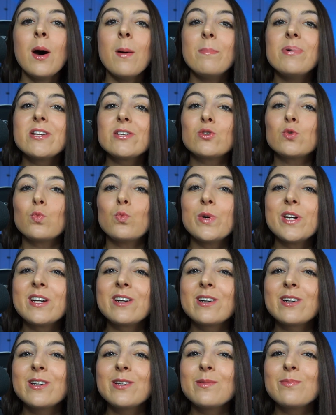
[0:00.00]
But it's
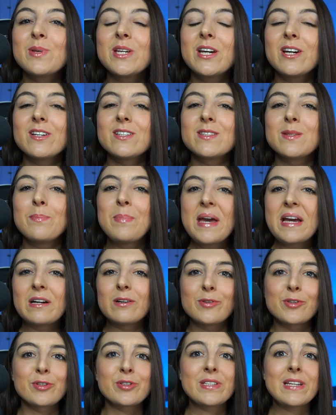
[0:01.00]
weird because the
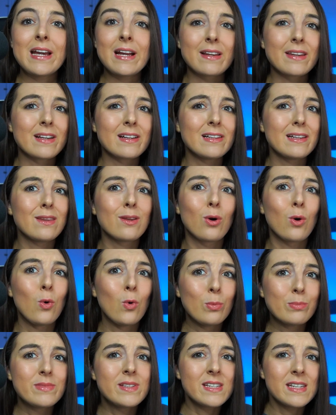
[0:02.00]
Bengals are technically the
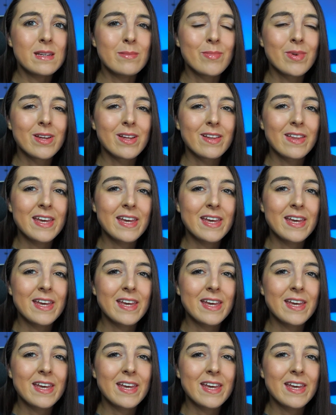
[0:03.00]
home team.